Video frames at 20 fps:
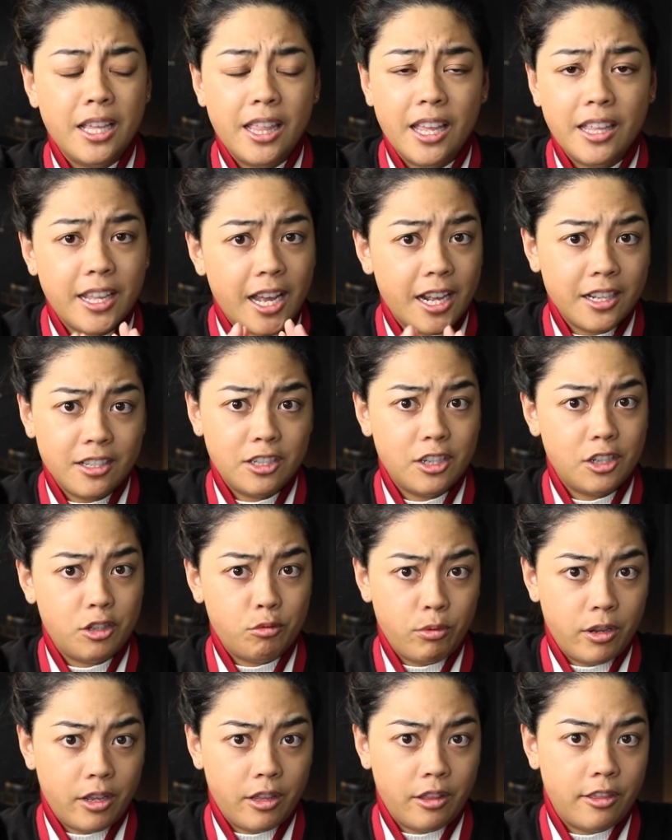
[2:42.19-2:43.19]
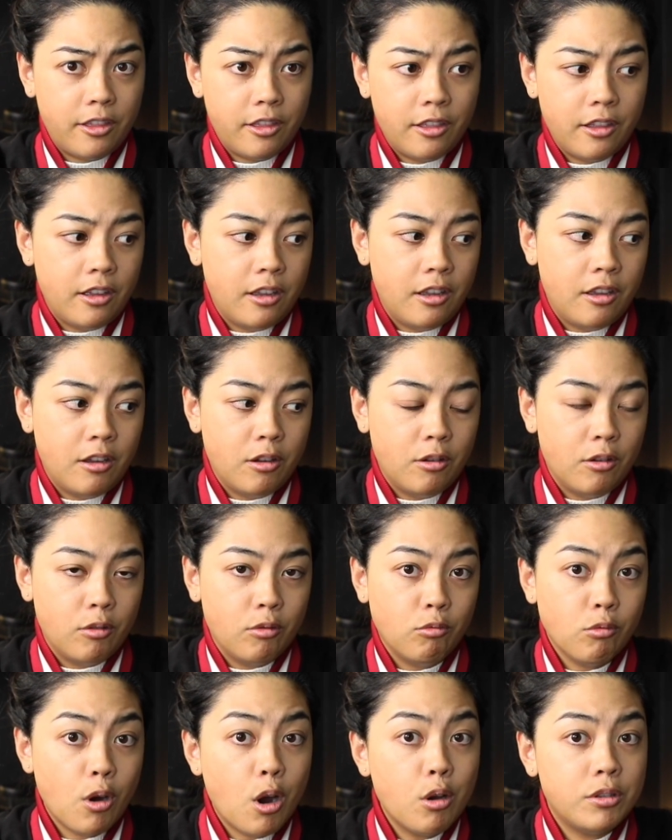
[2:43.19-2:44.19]
And that's just with
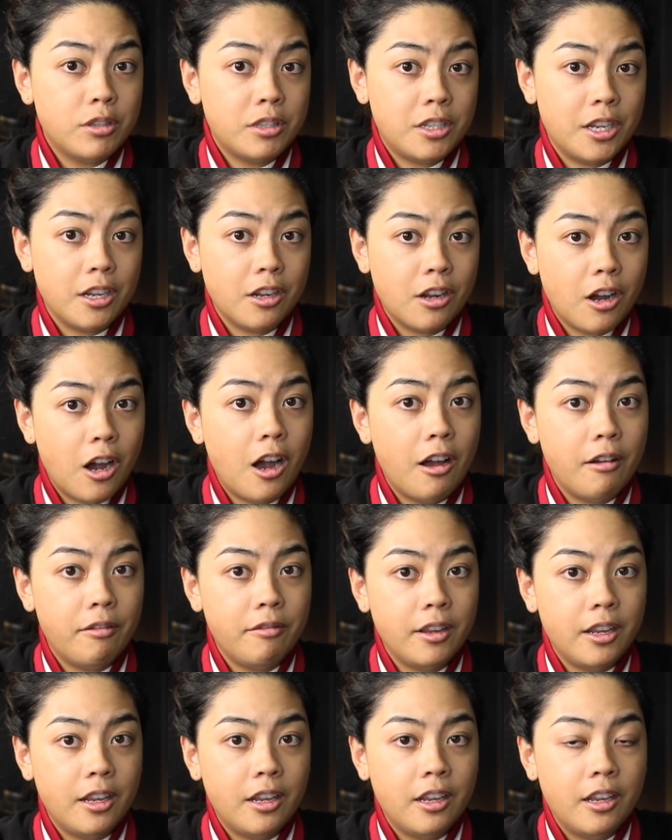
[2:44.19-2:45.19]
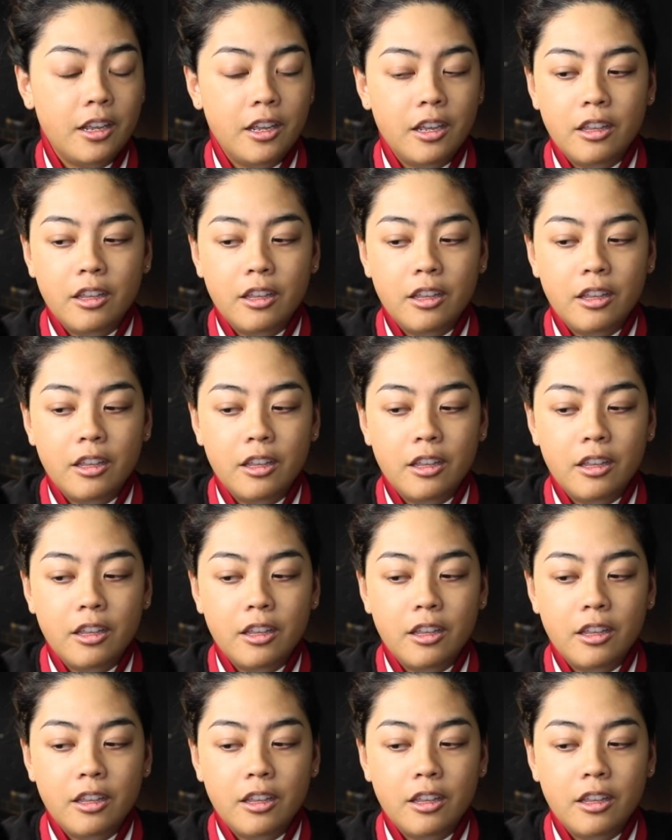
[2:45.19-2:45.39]
roasting coffee.